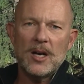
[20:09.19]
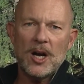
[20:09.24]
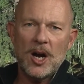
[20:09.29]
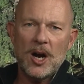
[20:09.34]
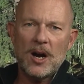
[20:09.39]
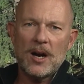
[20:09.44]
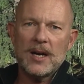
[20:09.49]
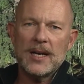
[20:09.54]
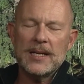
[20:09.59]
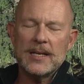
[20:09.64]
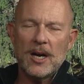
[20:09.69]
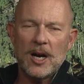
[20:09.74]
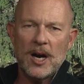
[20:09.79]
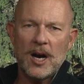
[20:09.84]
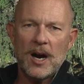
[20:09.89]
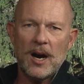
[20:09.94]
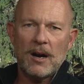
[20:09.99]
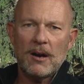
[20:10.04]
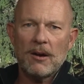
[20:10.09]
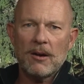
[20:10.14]
R, and
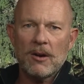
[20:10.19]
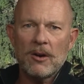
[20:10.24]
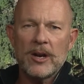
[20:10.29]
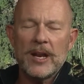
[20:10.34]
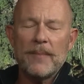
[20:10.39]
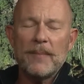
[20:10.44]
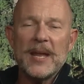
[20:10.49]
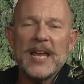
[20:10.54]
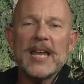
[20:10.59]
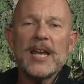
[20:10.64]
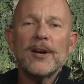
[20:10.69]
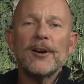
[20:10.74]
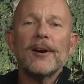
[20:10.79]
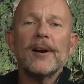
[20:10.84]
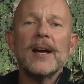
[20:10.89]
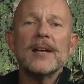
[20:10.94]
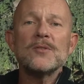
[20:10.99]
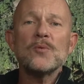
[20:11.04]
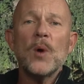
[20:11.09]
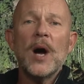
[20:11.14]
R are going to be
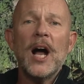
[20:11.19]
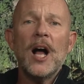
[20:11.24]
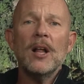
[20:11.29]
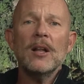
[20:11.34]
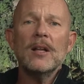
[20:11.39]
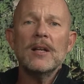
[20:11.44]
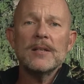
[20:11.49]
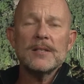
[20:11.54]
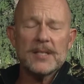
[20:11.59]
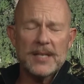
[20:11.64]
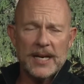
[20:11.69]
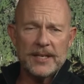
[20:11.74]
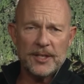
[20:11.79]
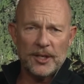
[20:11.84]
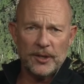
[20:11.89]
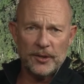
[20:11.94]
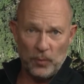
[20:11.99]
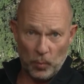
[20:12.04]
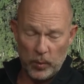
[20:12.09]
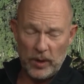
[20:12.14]
here as well. Stay
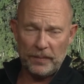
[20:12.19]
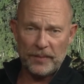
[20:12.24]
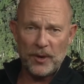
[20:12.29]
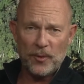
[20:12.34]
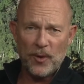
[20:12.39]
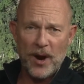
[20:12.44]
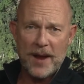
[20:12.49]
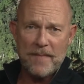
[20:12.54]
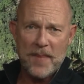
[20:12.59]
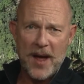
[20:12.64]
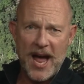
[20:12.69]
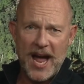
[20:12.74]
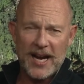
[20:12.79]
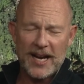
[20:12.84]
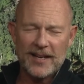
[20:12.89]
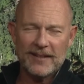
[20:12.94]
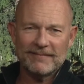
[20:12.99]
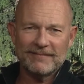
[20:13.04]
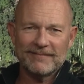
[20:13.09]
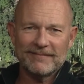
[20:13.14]
tuned. We'll be right
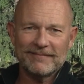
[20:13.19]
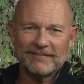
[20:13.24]
back.